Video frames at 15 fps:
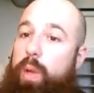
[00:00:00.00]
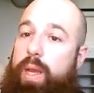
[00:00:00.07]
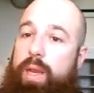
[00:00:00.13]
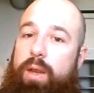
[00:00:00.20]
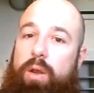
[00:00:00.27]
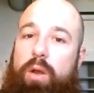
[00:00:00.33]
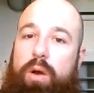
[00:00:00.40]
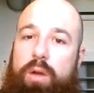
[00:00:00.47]

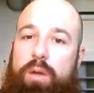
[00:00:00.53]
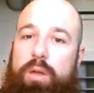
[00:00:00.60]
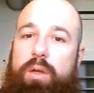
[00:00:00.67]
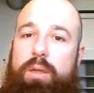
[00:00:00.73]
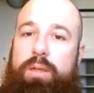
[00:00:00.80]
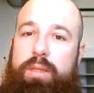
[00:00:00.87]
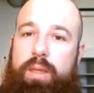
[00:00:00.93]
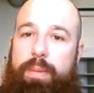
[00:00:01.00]
can log
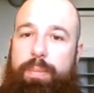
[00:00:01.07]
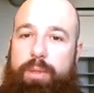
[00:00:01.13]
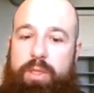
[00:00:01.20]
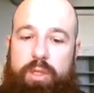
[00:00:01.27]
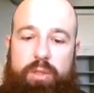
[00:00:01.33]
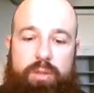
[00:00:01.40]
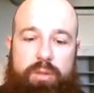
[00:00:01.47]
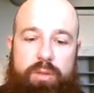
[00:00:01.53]
the
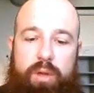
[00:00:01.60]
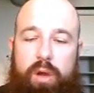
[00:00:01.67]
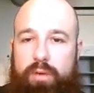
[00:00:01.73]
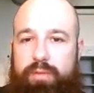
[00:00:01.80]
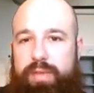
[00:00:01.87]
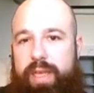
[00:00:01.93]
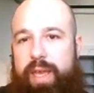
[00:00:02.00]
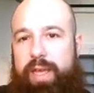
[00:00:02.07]
position
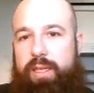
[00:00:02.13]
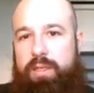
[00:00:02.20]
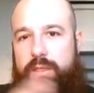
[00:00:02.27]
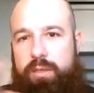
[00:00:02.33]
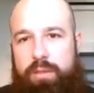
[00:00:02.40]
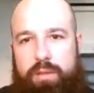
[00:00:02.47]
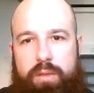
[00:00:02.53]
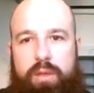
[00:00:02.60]
of the gaze
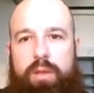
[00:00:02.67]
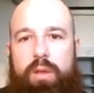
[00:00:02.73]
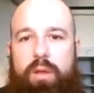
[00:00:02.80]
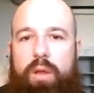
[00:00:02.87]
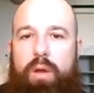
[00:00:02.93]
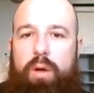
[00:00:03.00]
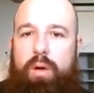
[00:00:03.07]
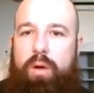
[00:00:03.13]

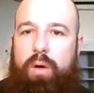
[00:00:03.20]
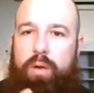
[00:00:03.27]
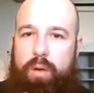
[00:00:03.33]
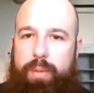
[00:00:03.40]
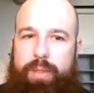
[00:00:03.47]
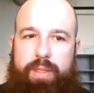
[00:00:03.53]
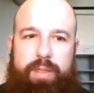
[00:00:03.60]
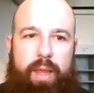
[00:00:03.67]
all over
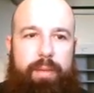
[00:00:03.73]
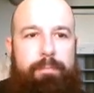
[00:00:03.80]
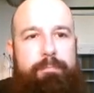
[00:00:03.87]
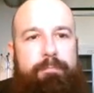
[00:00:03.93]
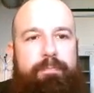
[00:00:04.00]
the time.